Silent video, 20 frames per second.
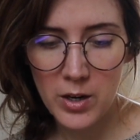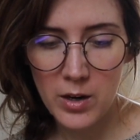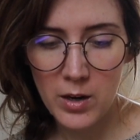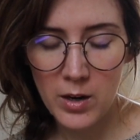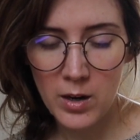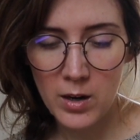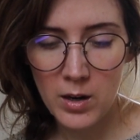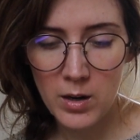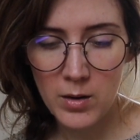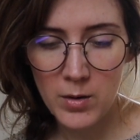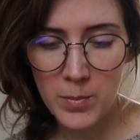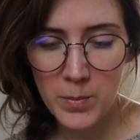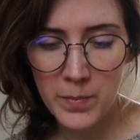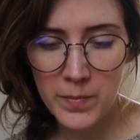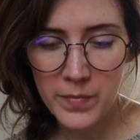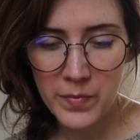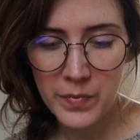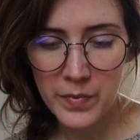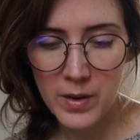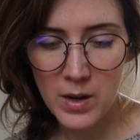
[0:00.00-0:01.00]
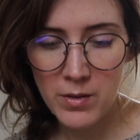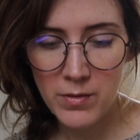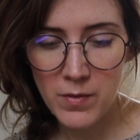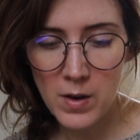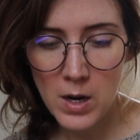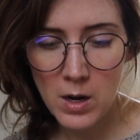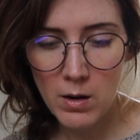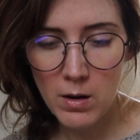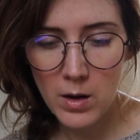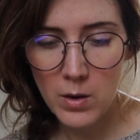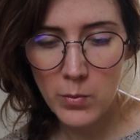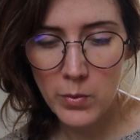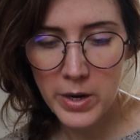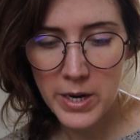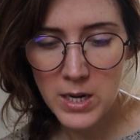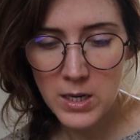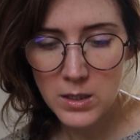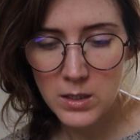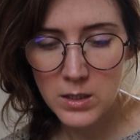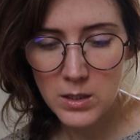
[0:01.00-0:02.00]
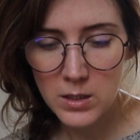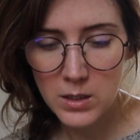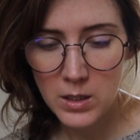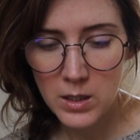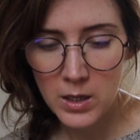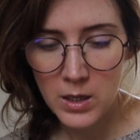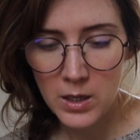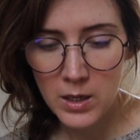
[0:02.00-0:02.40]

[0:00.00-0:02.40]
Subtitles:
a fingering weight.